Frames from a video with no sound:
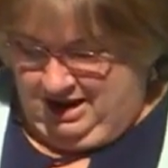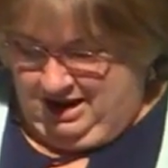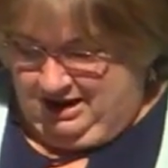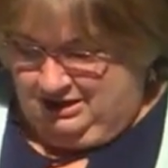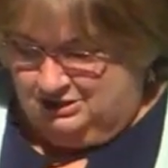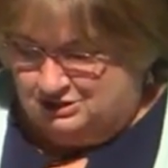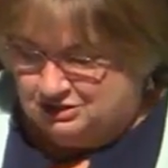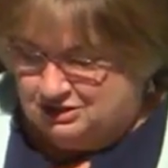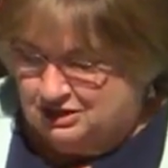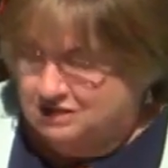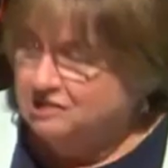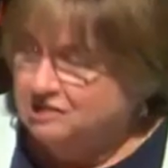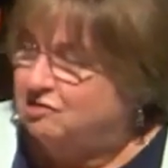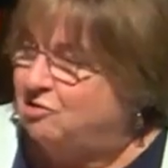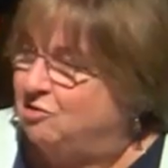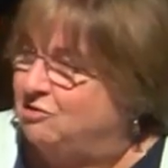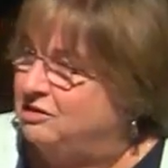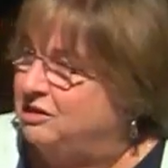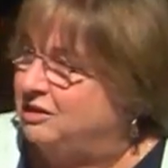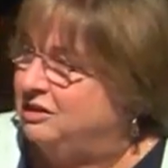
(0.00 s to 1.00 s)
and she
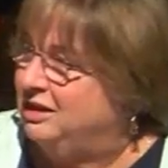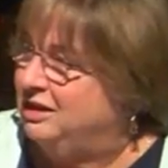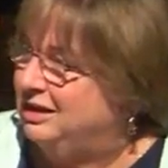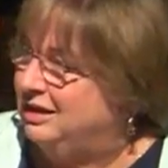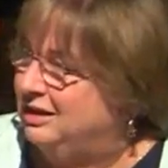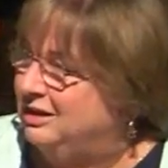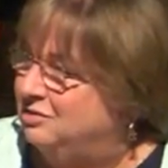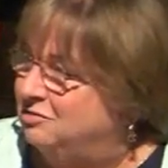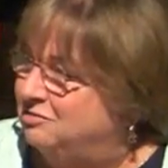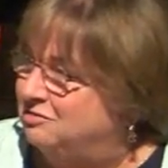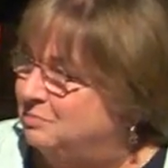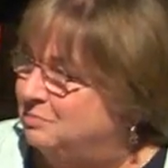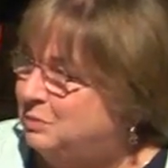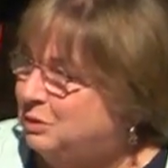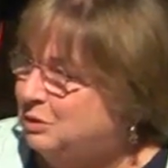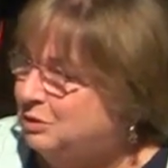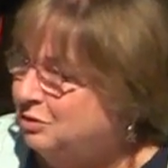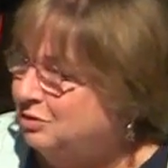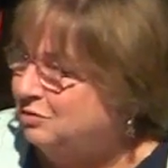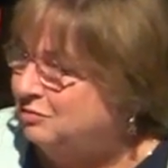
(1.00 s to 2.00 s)
starts singing those
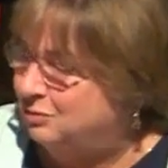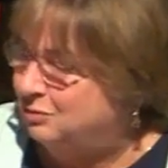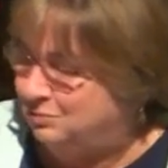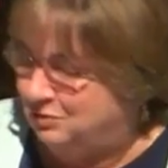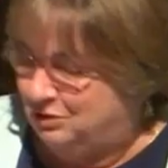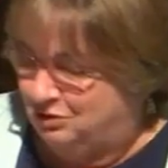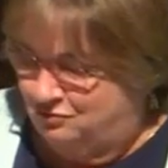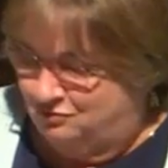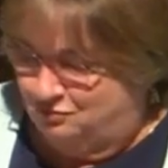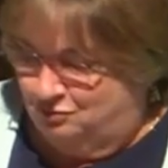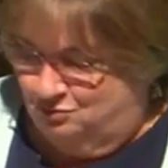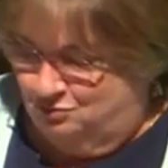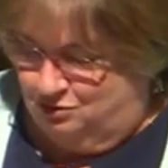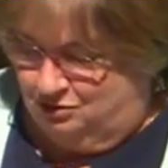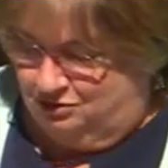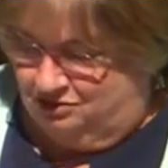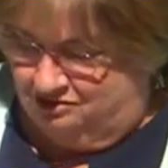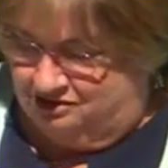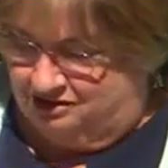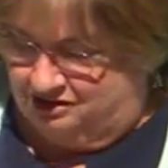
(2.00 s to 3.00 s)
beautiful, beautiful
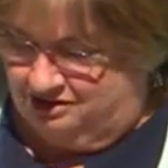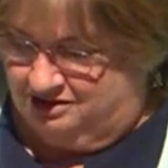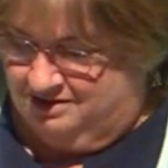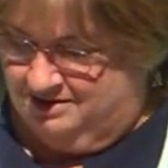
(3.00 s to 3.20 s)
words